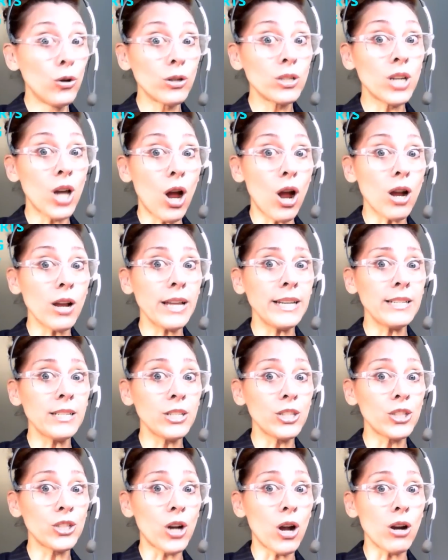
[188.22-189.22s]
your target
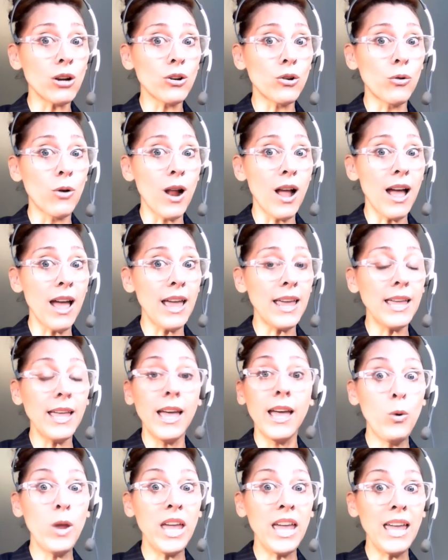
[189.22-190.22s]
to start
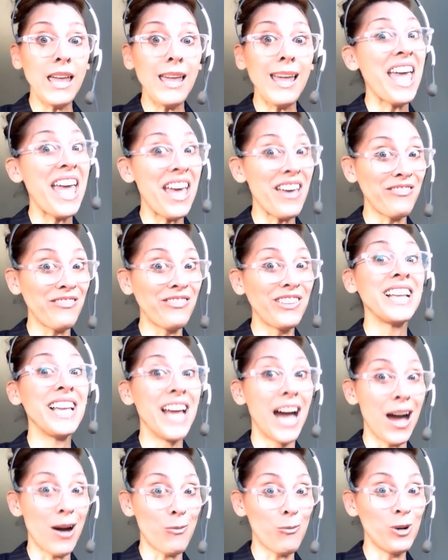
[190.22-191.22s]
crying, we have
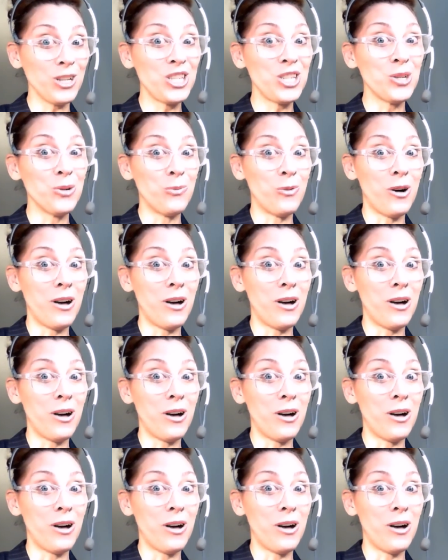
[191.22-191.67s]
got what you